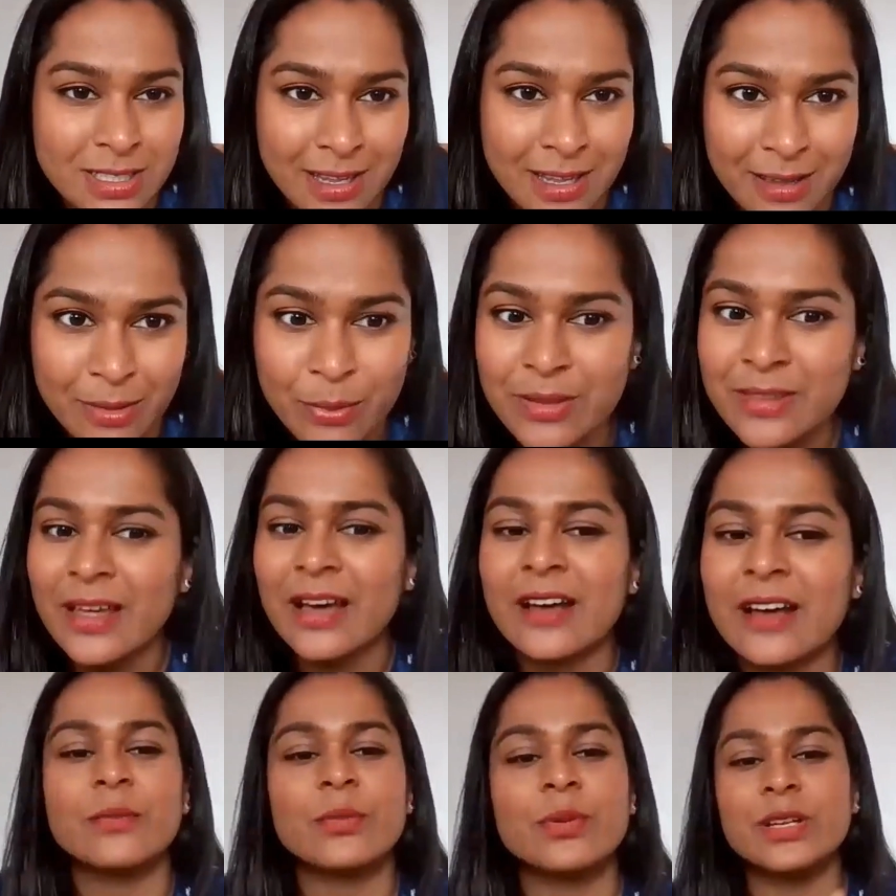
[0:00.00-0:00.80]
Like with
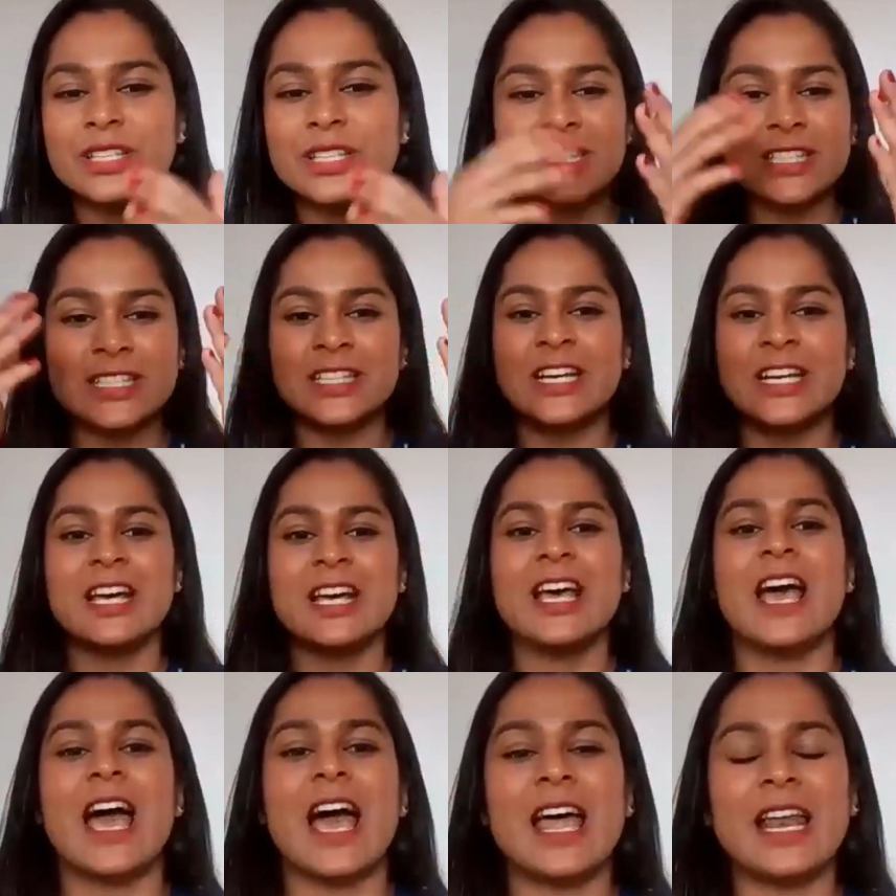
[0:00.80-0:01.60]
that,
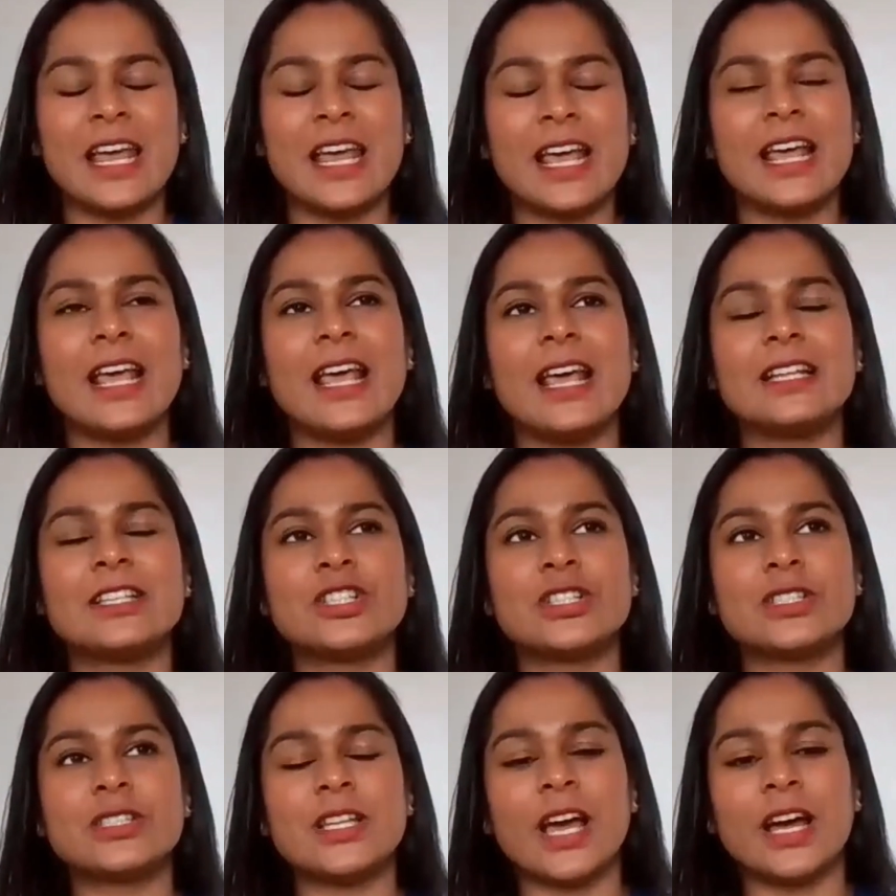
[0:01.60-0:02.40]
it's
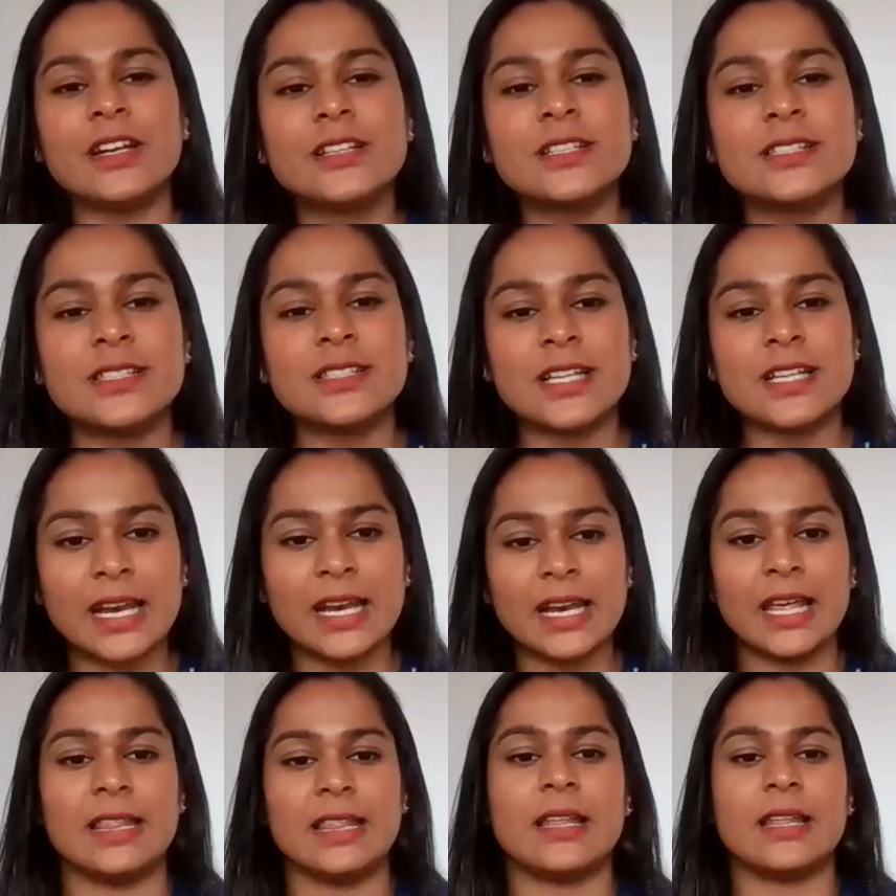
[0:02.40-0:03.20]
just the
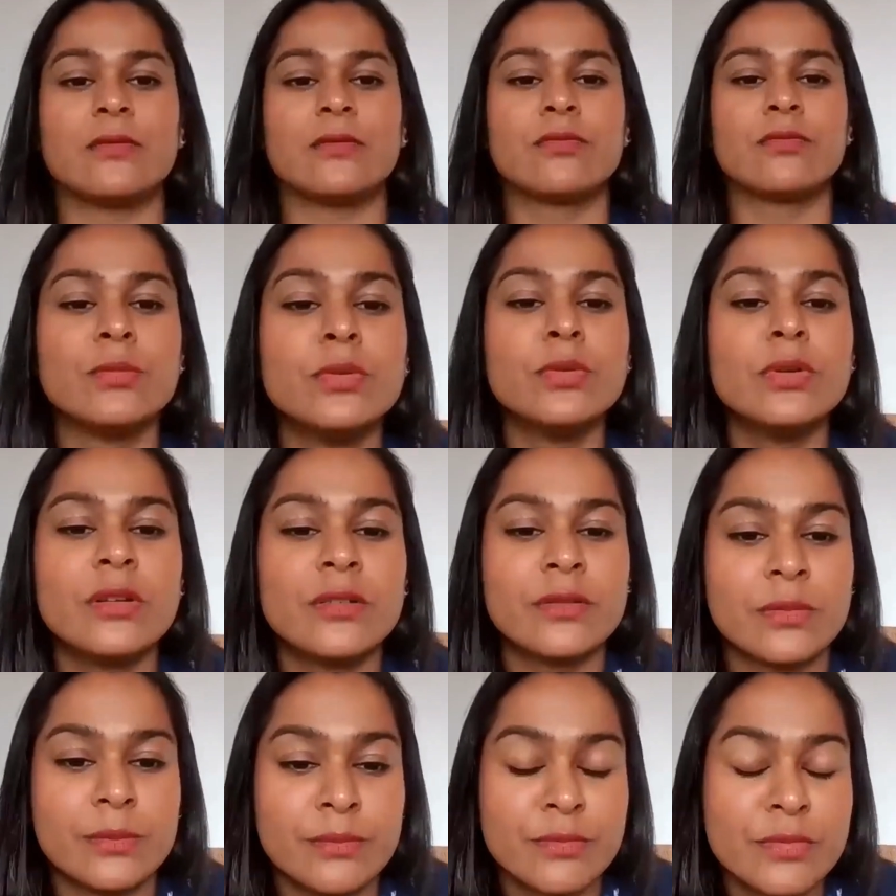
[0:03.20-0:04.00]
understanding that the
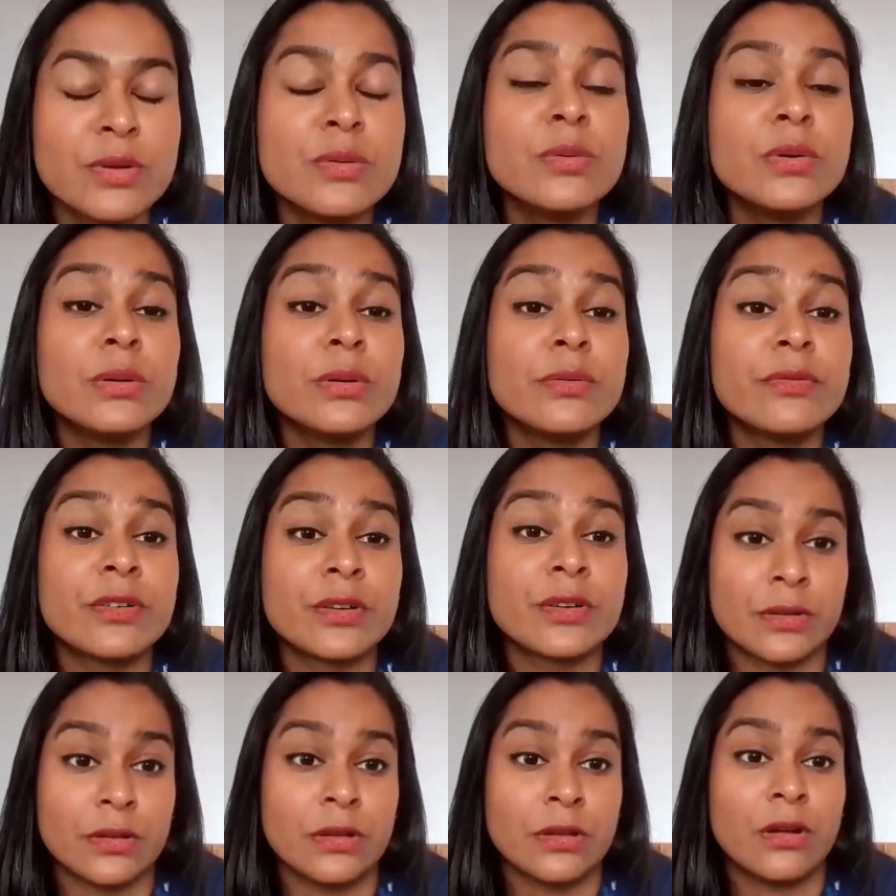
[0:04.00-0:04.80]

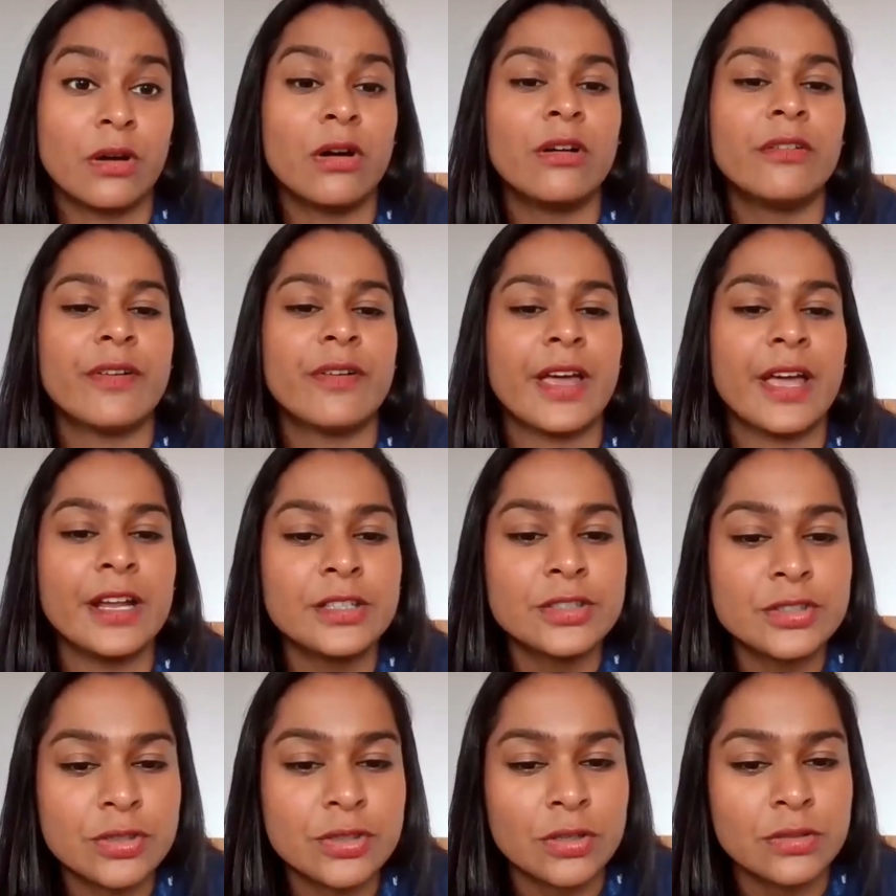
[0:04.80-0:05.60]
removal of
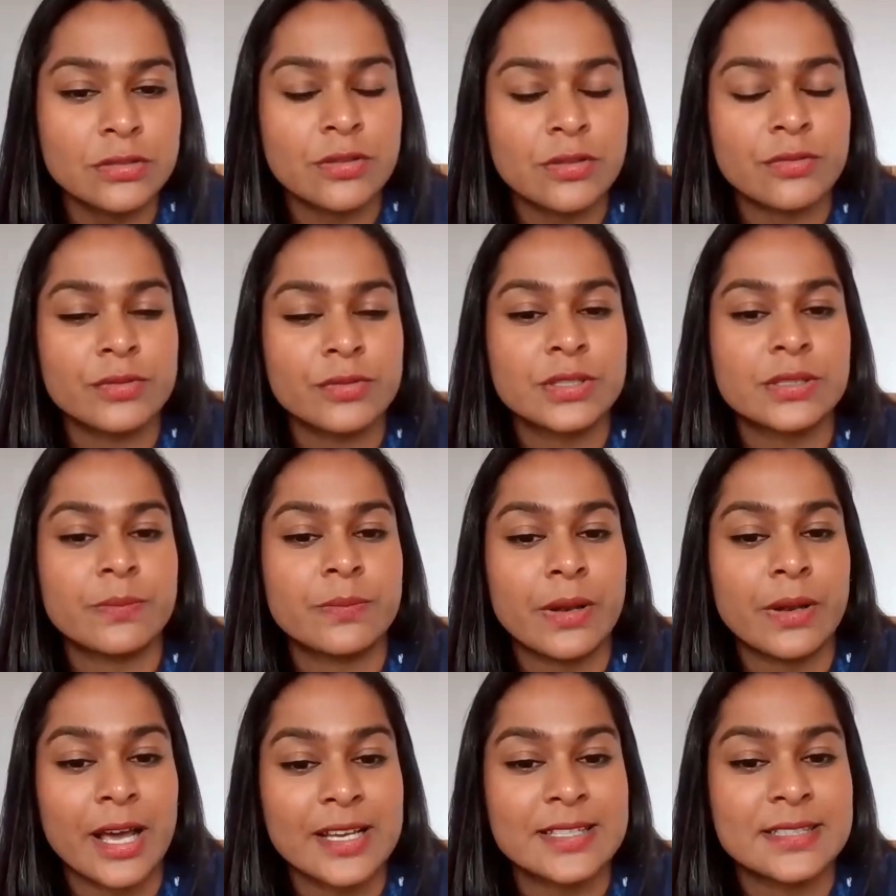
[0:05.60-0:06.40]
introns through
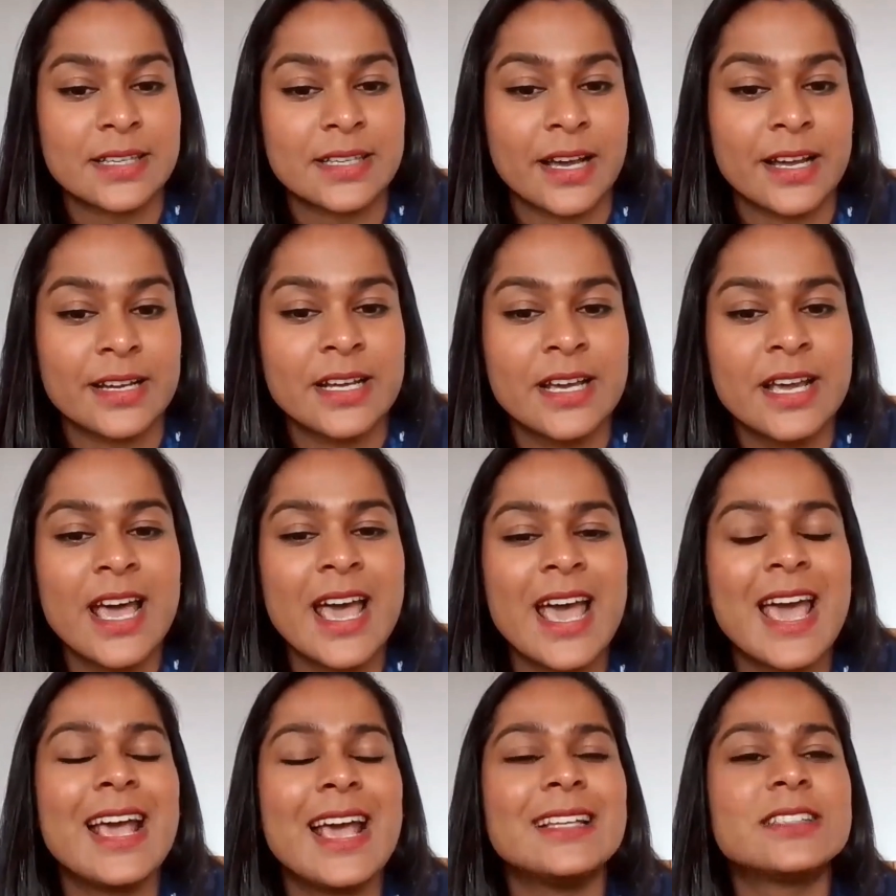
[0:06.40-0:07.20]
splice site
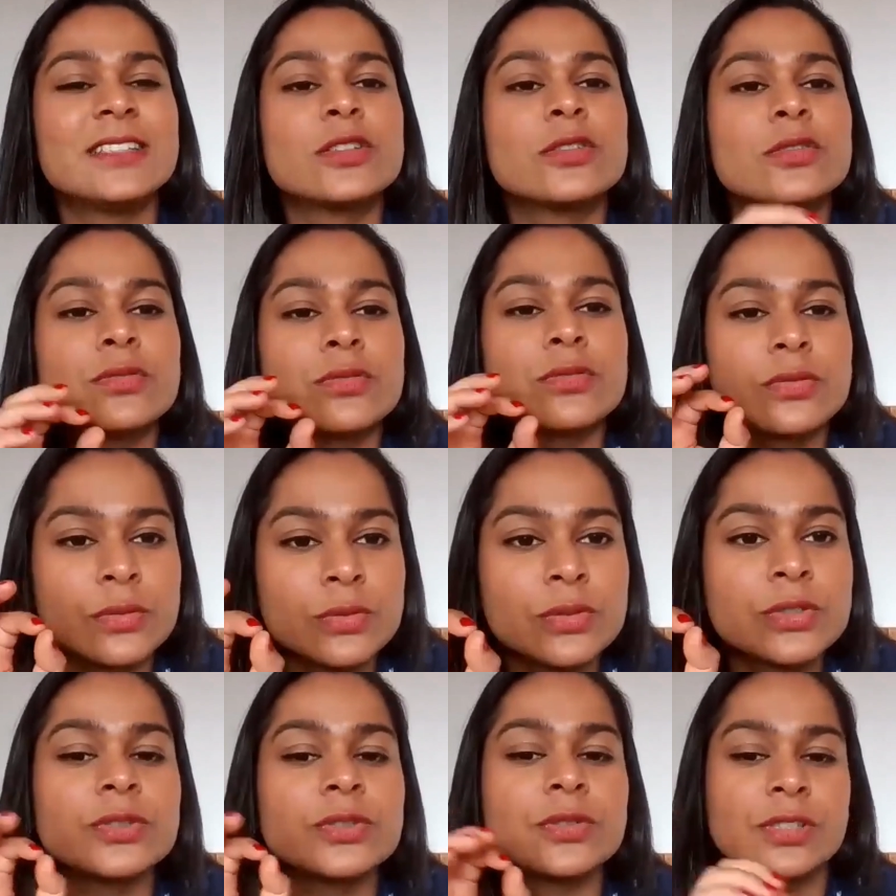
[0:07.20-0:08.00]
is a
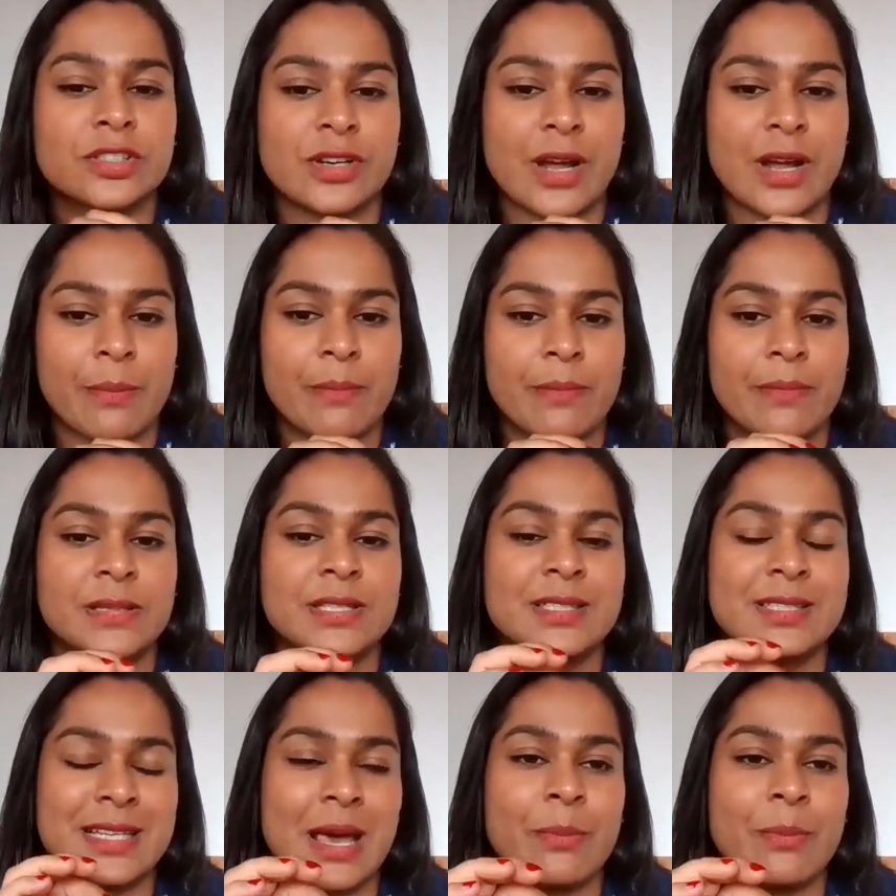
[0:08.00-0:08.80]
crucial
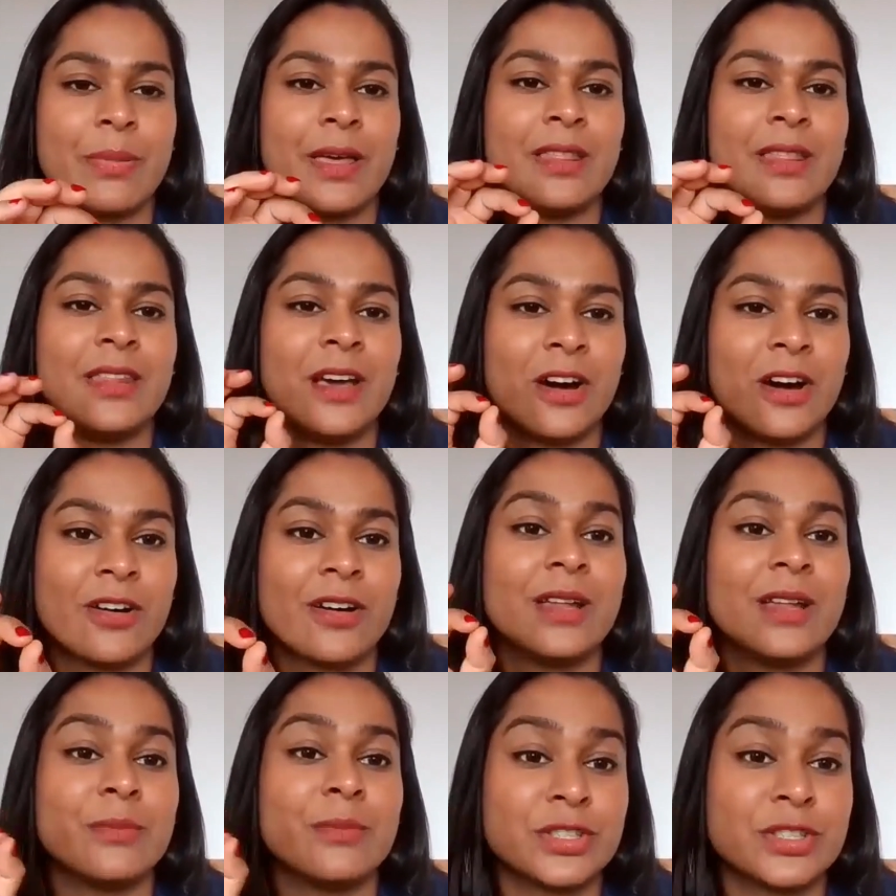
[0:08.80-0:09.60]
step in the
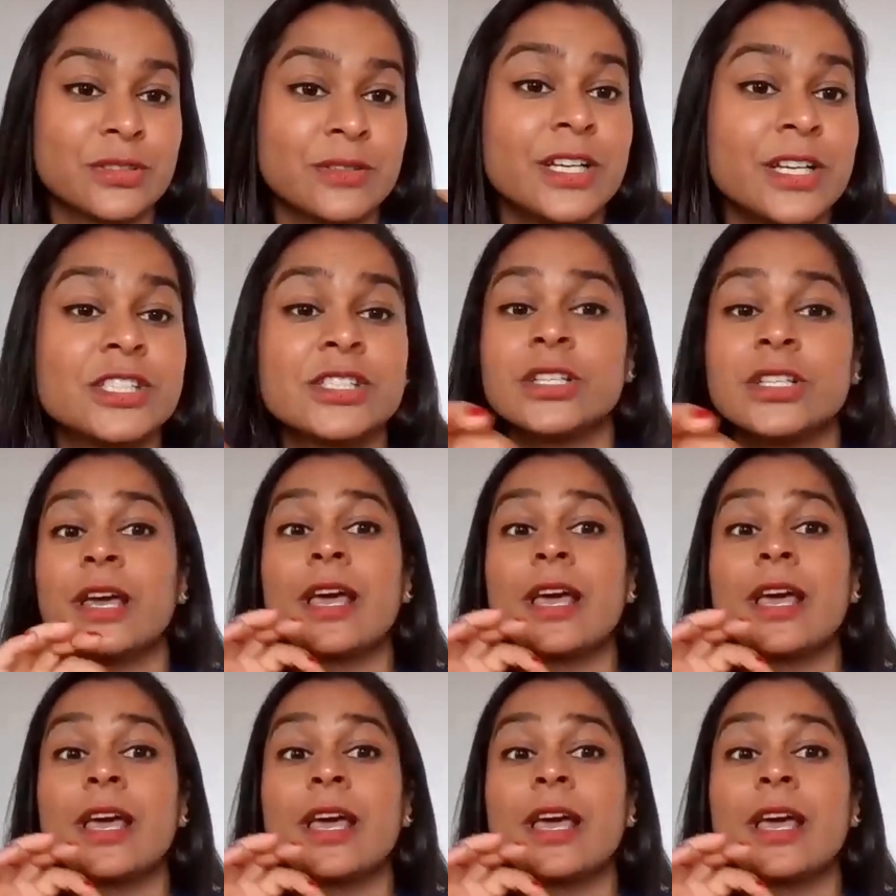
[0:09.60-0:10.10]
RNA maturation.